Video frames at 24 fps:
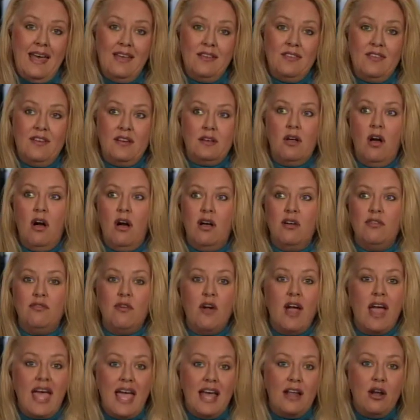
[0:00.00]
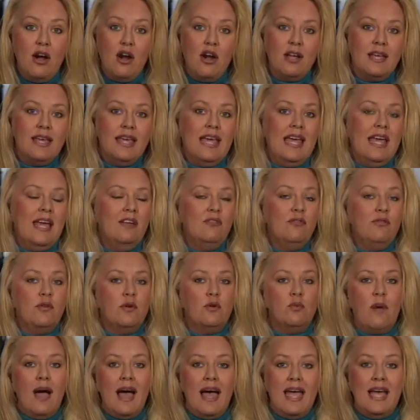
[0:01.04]
as a call for anarchy and
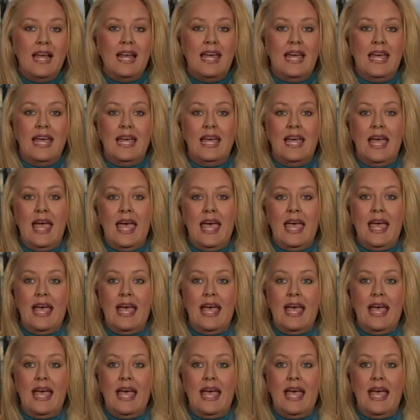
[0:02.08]
for rioting